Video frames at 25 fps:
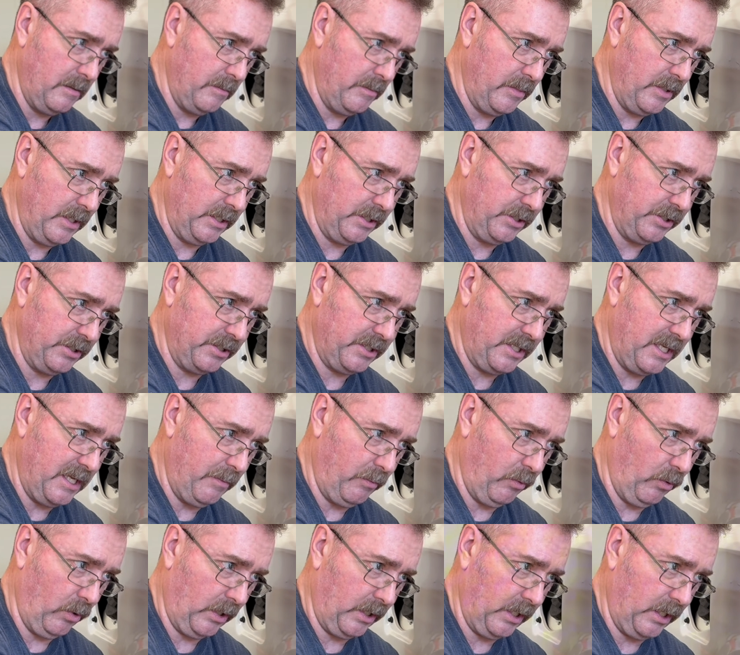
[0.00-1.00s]
But just
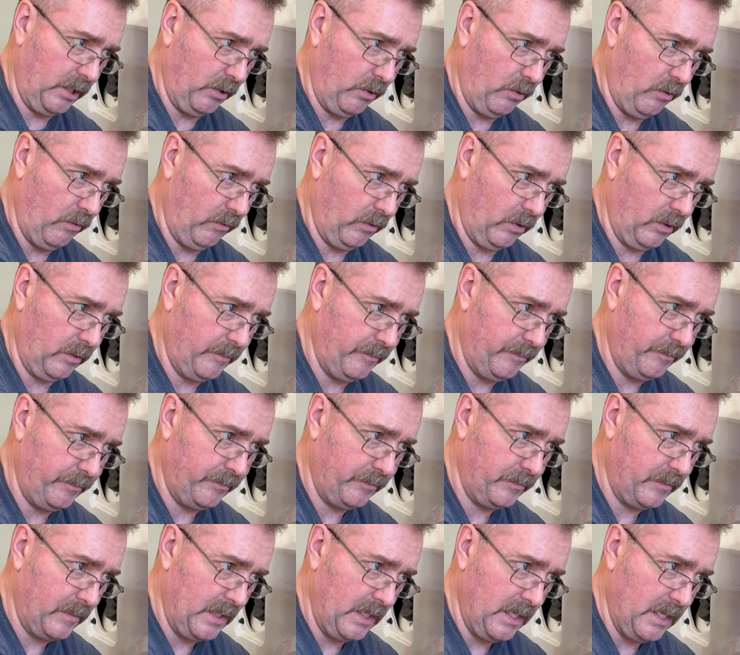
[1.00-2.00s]
keep working it over.
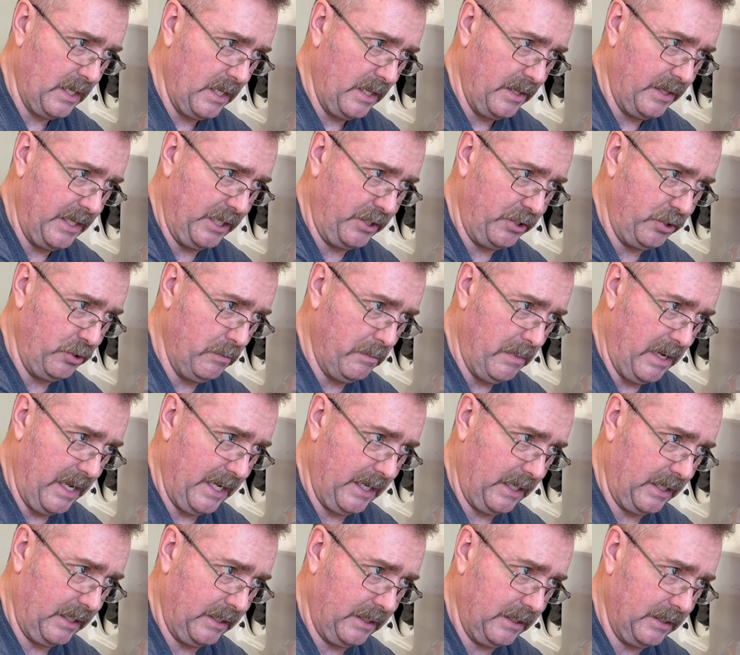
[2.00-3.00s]
They do
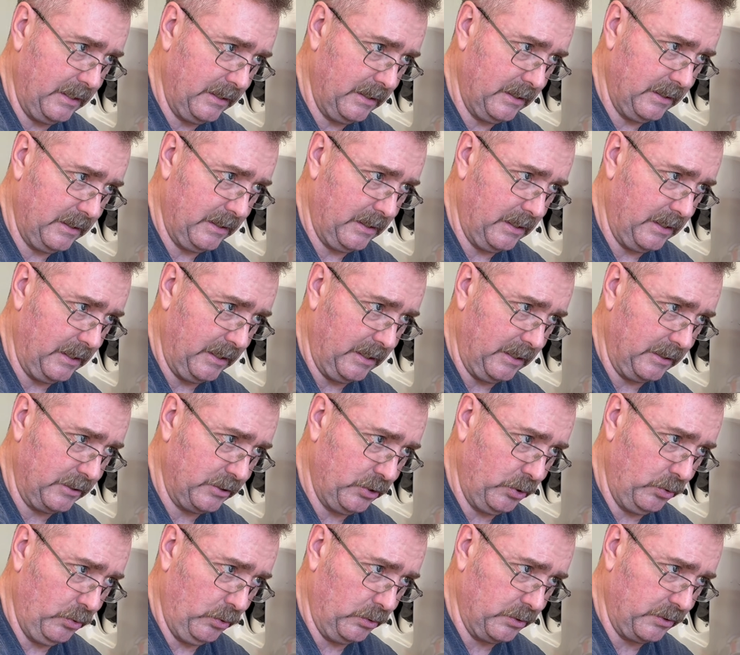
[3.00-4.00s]
make
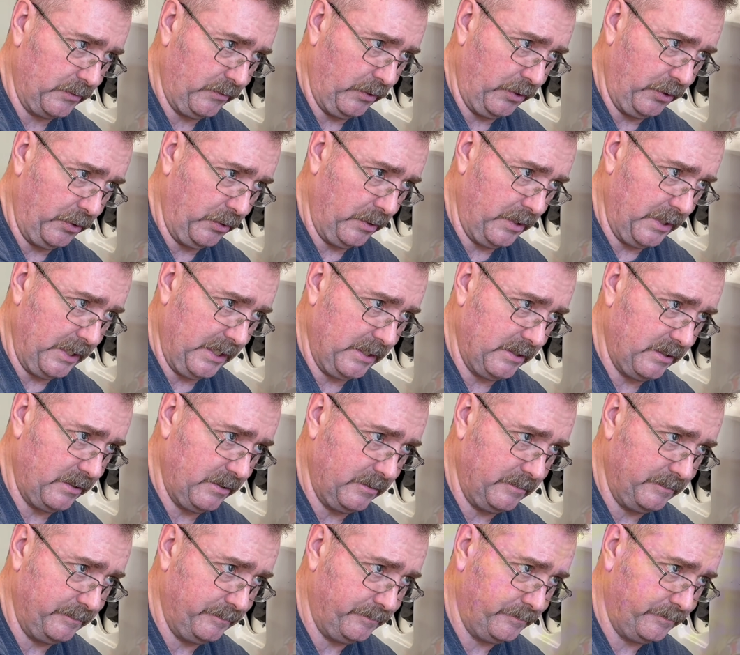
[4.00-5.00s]
tools for doing this,